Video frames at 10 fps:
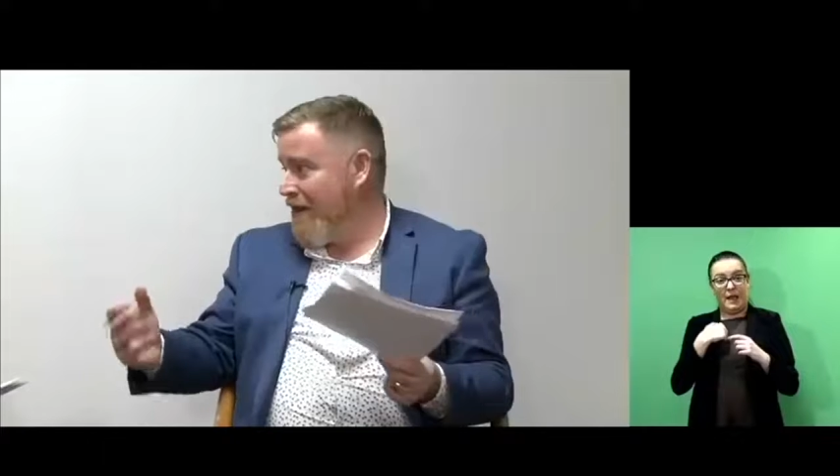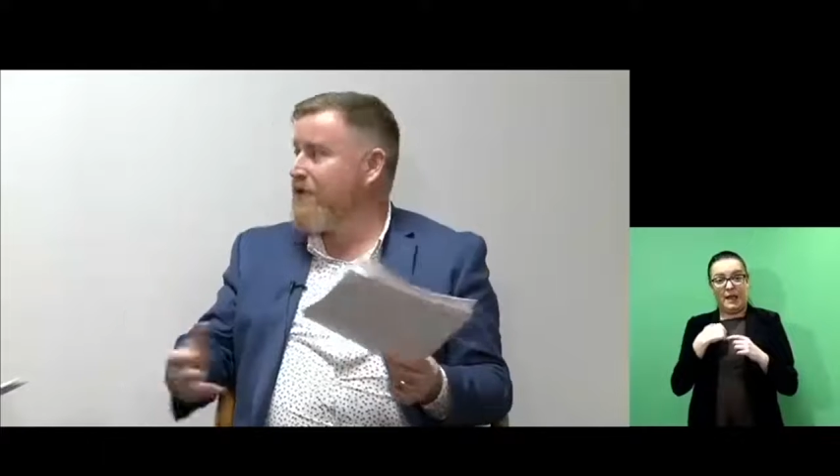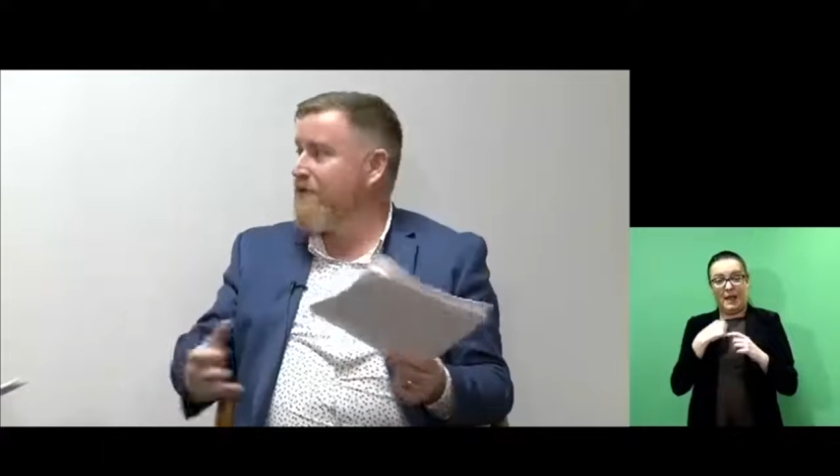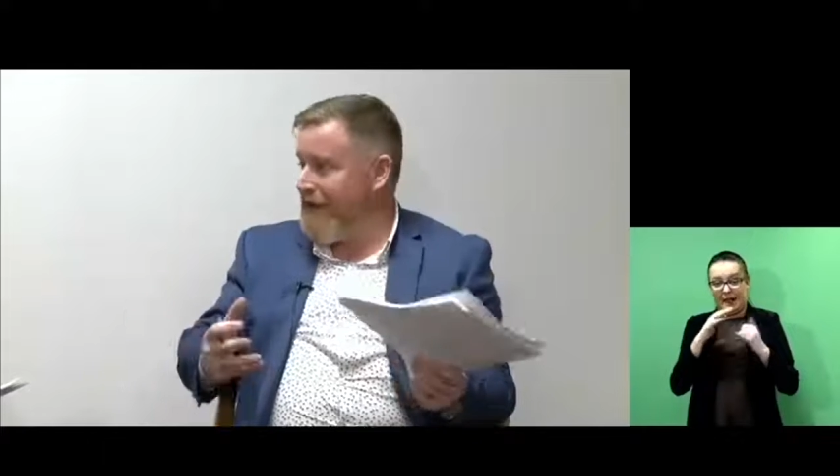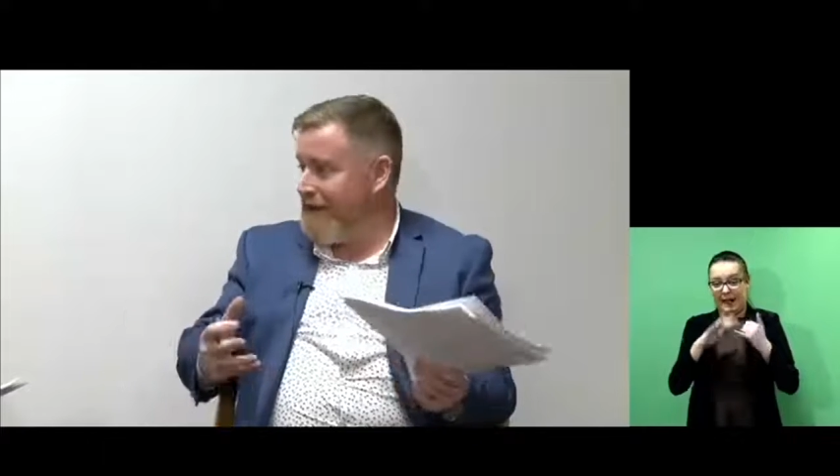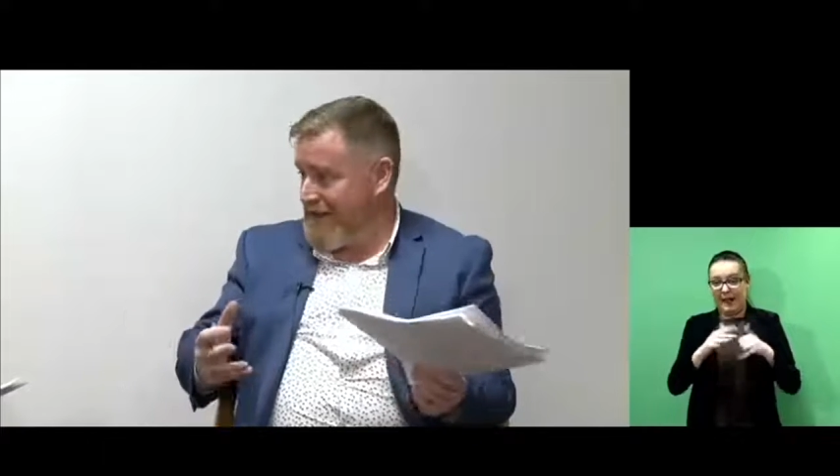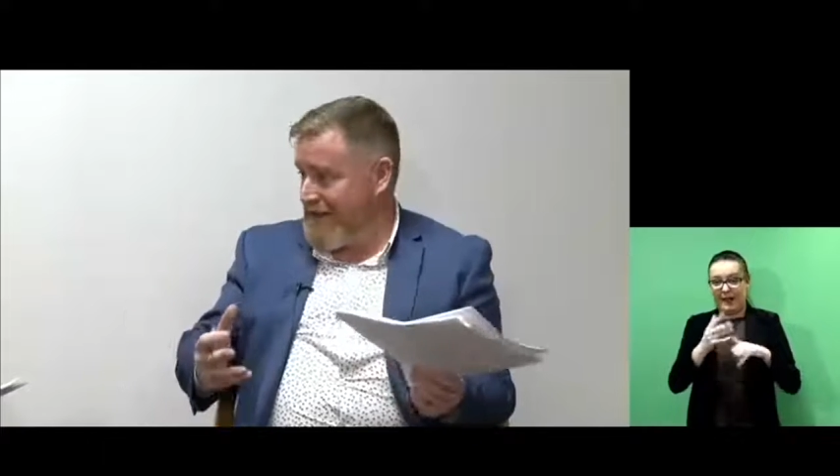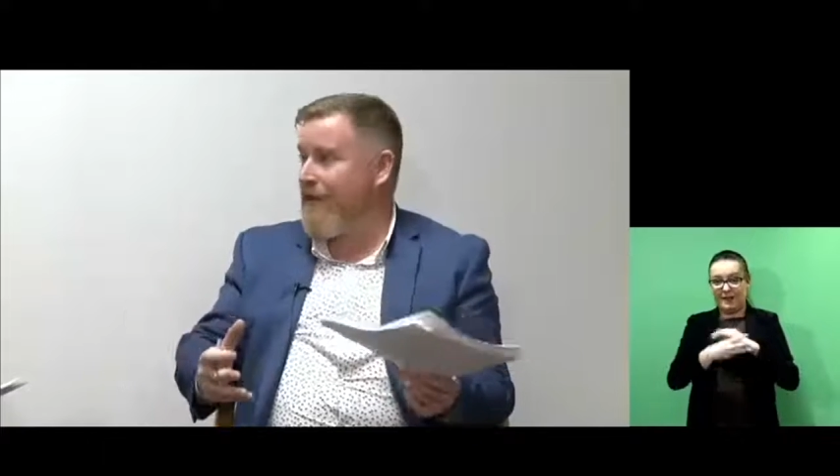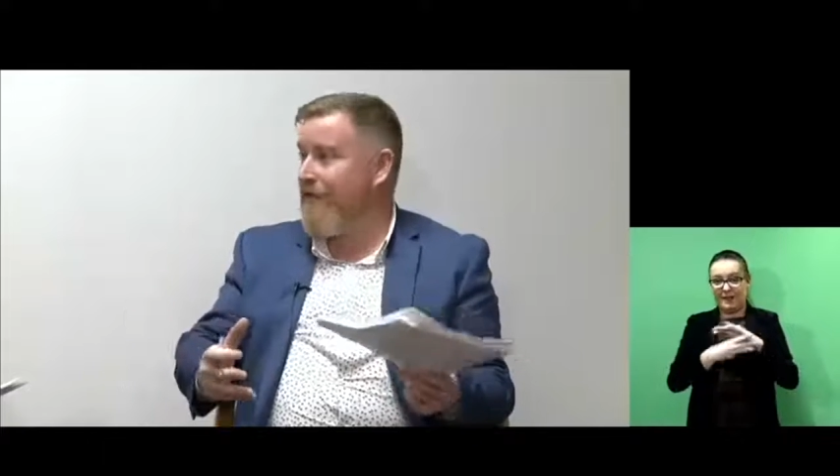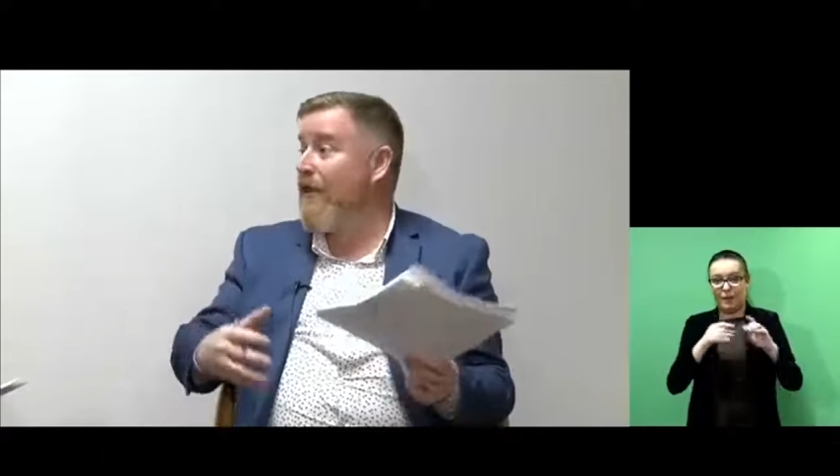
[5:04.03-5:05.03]
Walsh, to meet
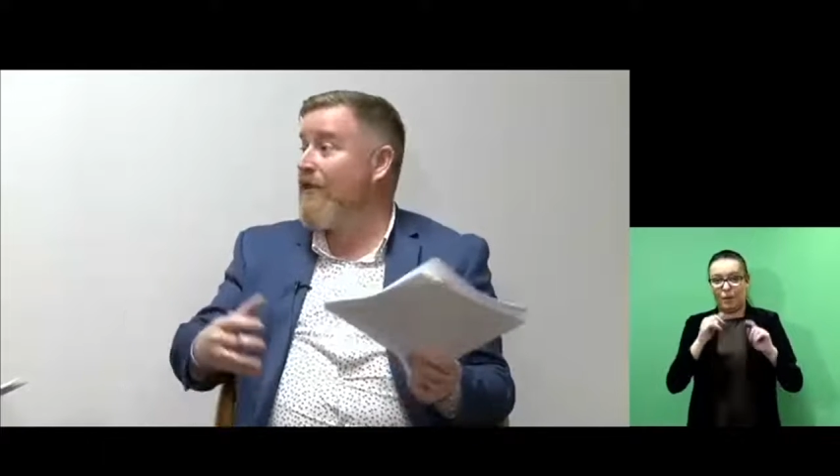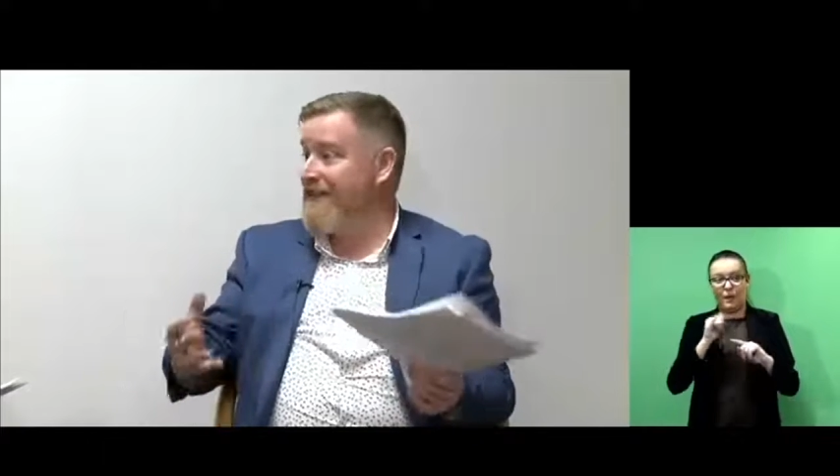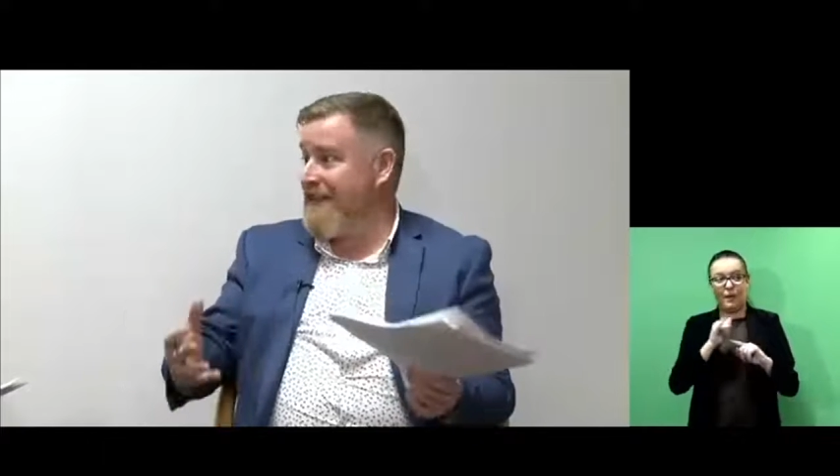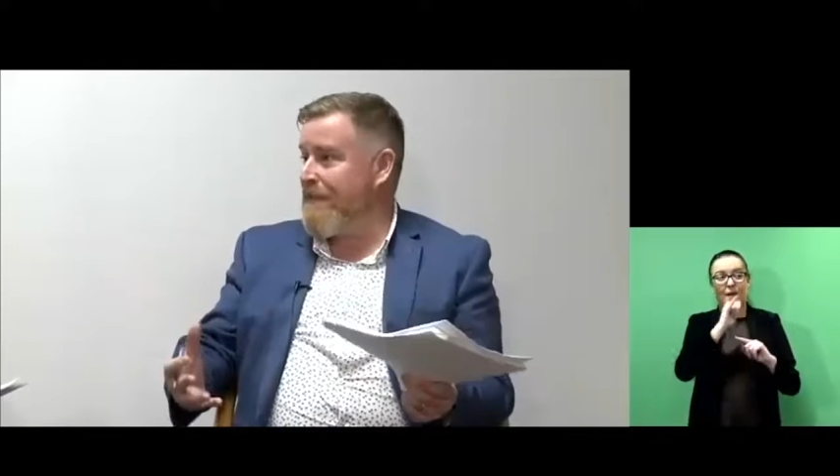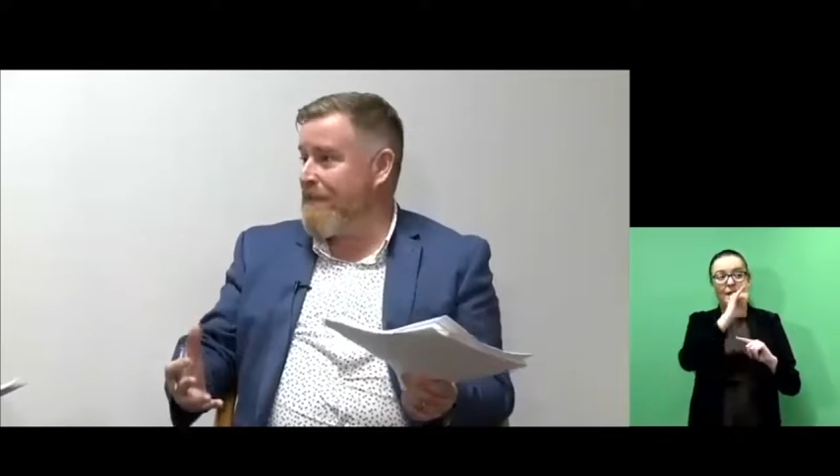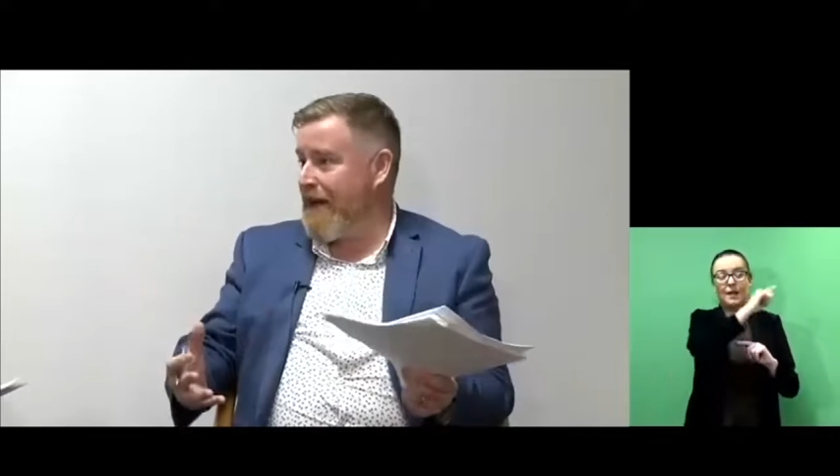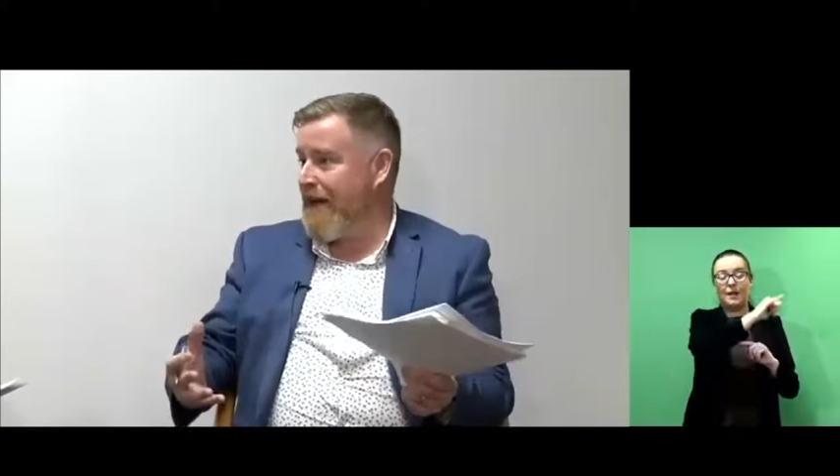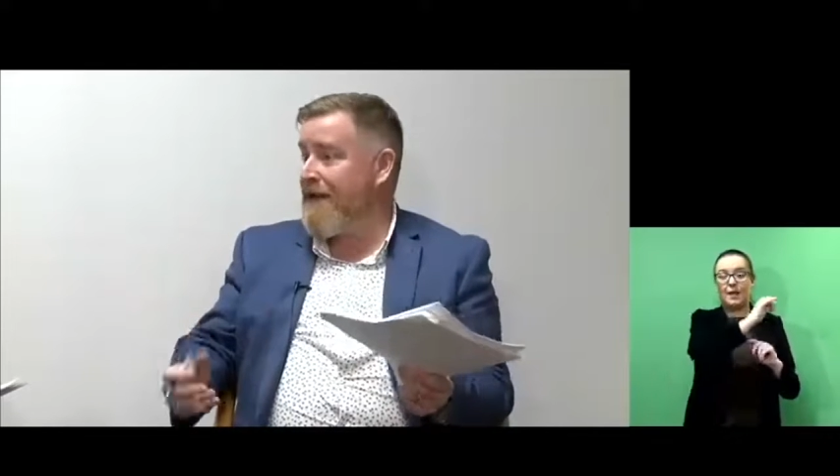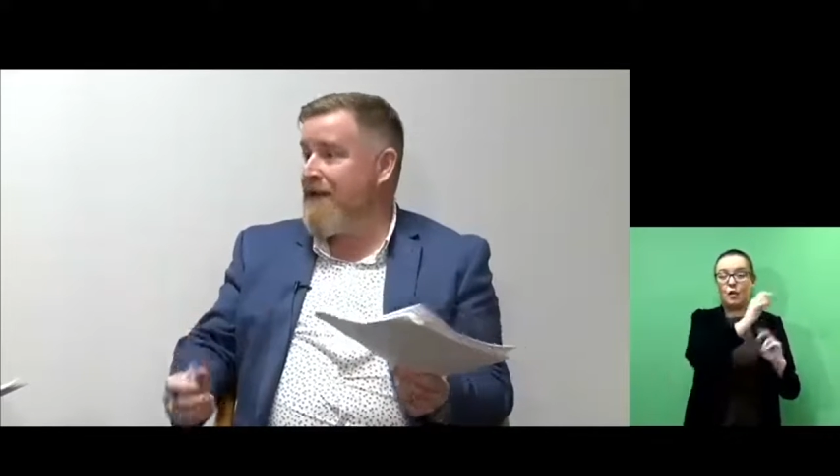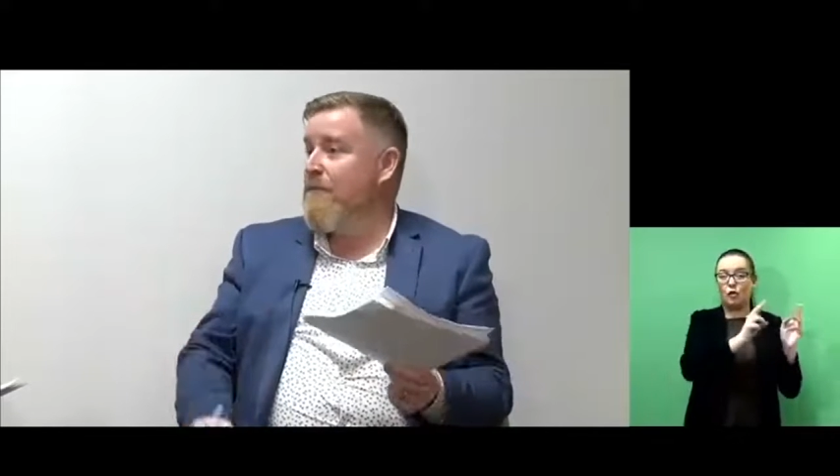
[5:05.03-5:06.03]
Claire, for all the team
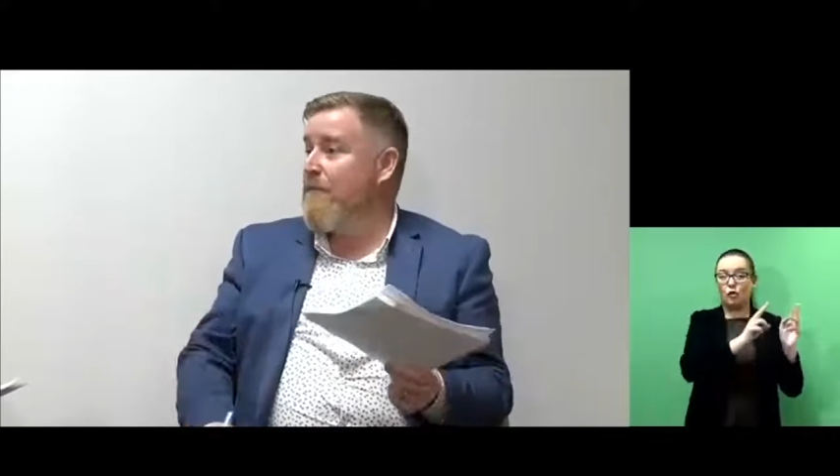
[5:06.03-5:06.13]
there.